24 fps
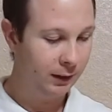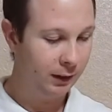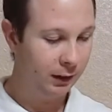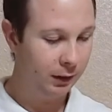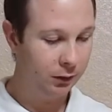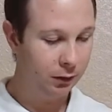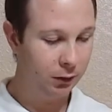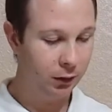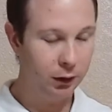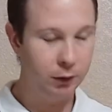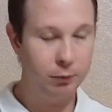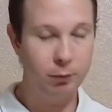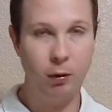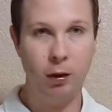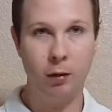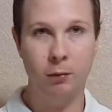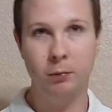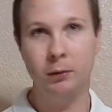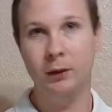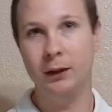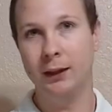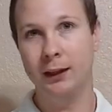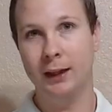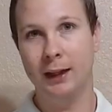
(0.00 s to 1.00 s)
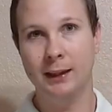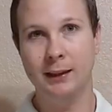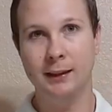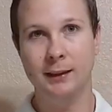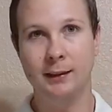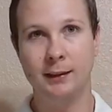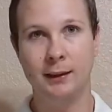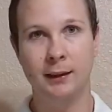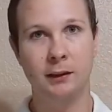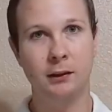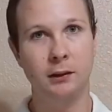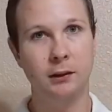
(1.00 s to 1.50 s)
Actually, it's probably
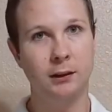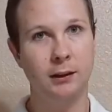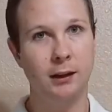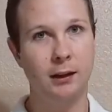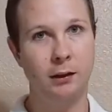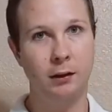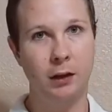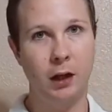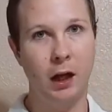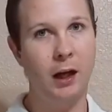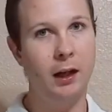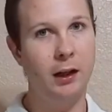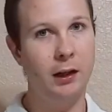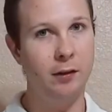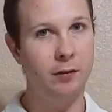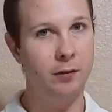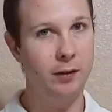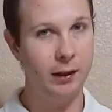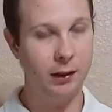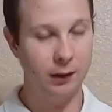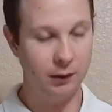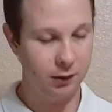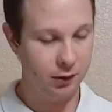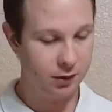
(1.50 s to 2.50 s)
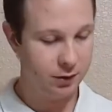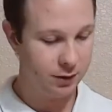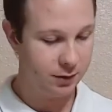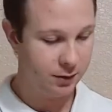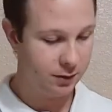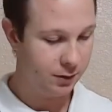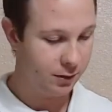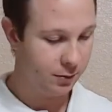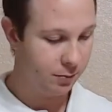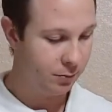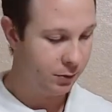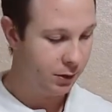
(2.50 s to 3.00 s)
less things than any of the other
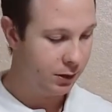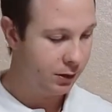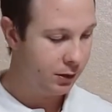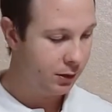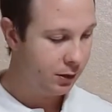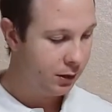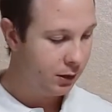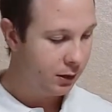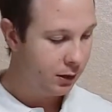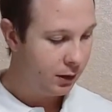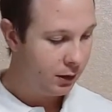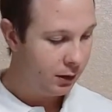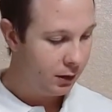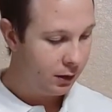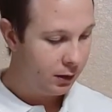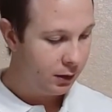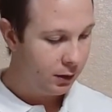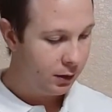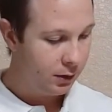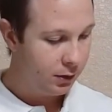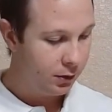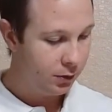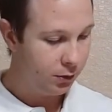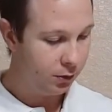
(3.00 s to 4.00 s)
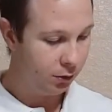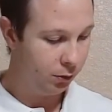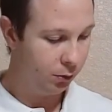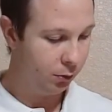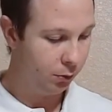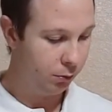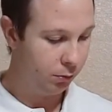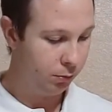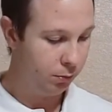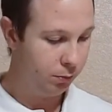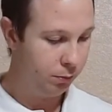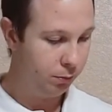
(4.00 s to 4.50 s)
systems.
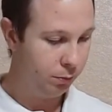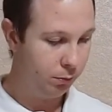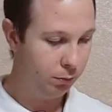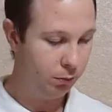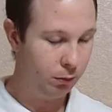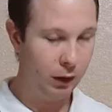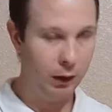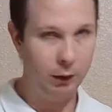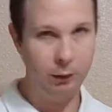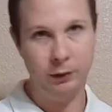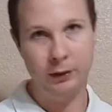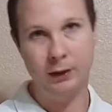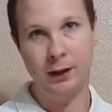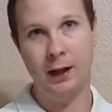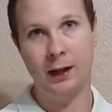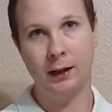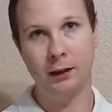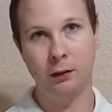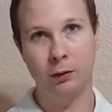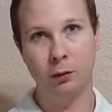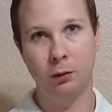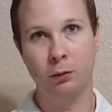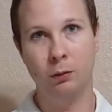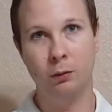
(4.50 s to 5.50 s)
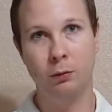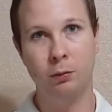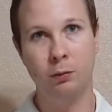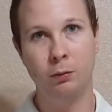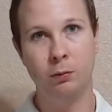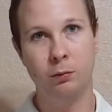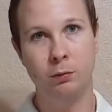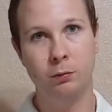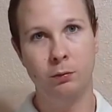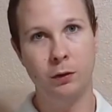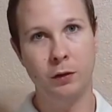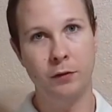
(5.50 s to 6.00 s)
So I would not
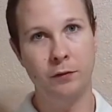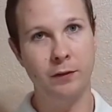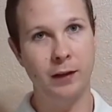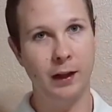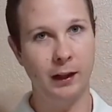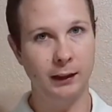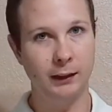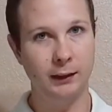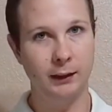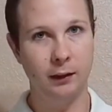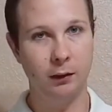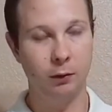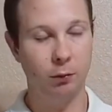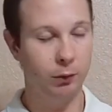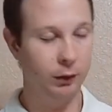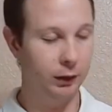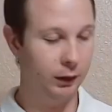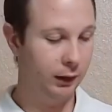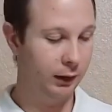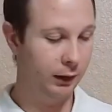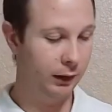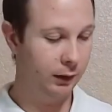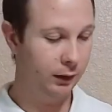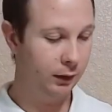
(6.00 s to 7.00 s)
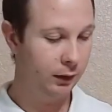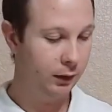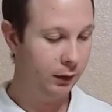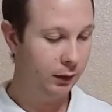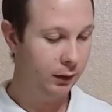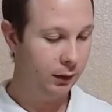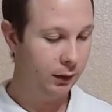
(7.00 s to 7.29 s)
go with Nexia really.